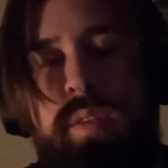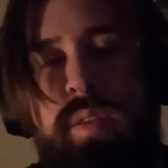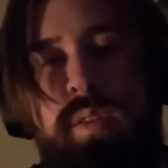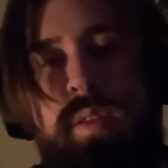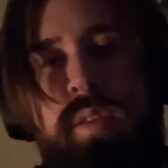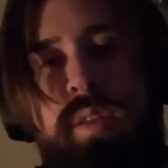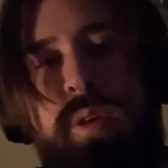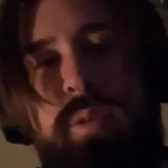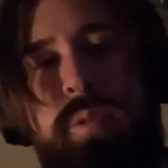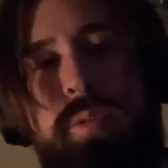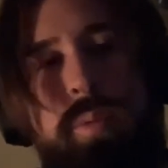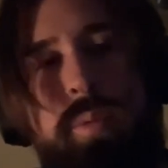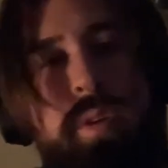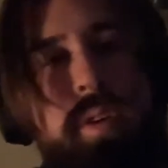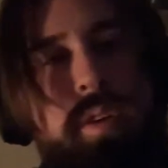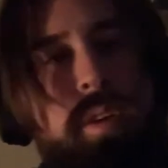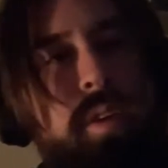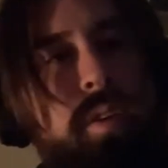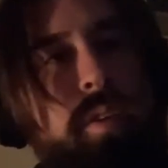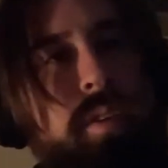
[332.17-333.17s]
I was
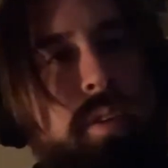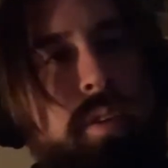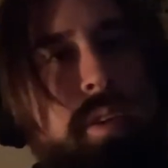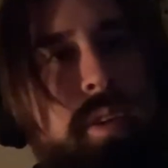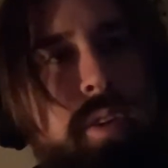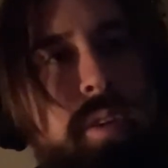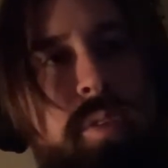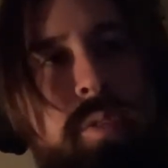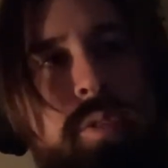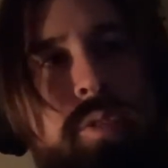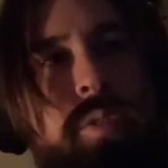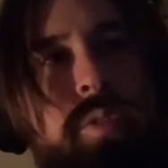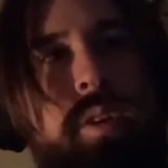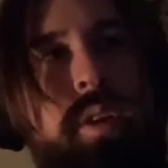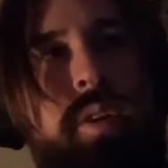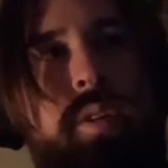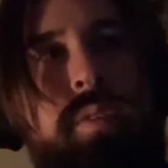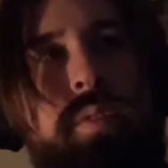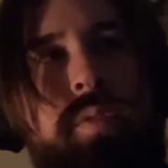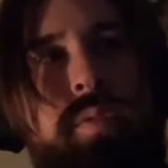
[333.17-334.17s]
walking along another trail,
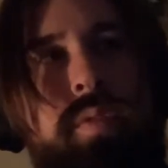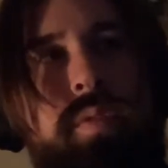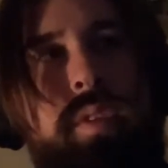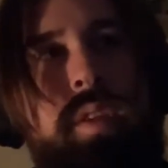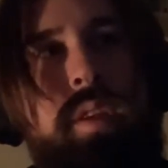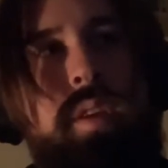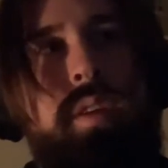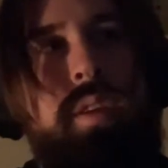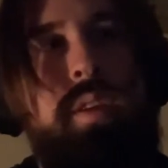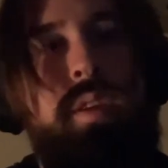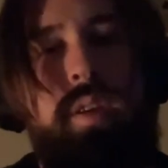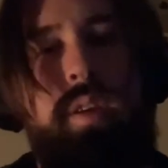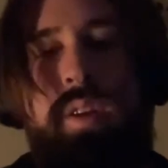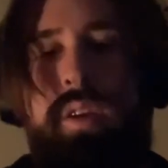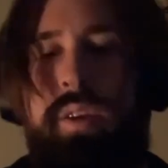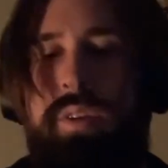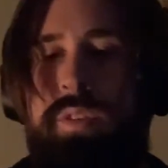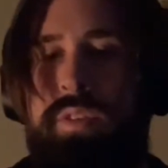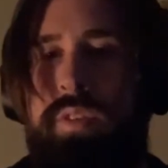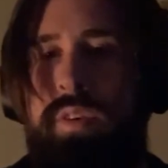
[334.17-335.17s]
and I
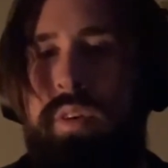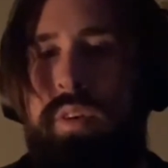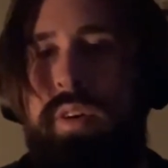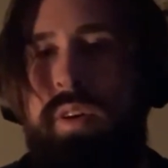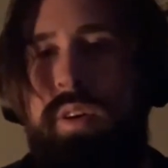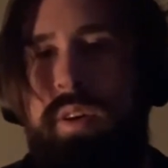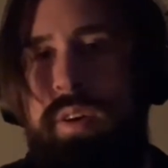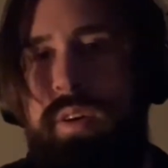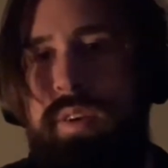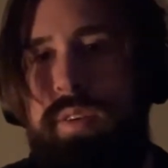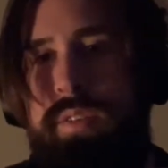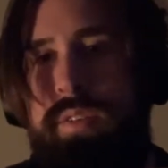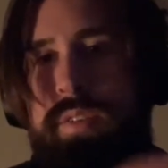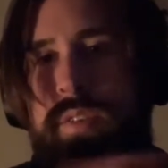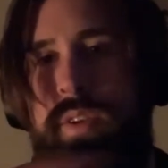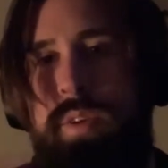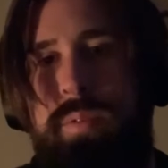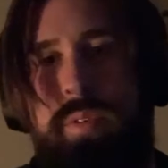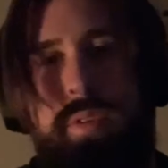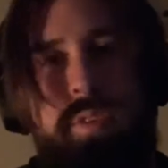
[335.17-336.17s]
saw
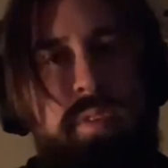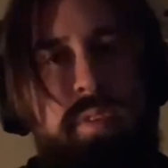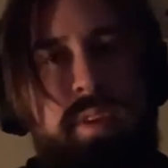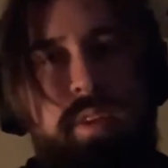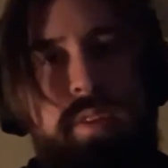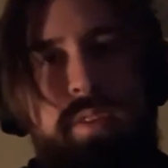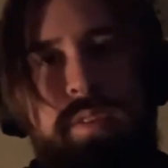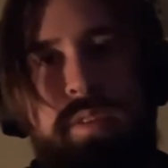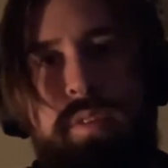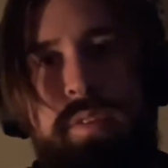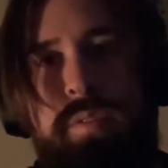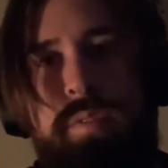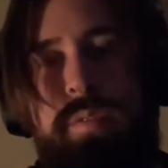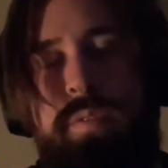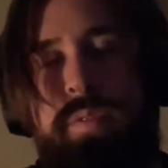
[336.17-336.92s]
several sets of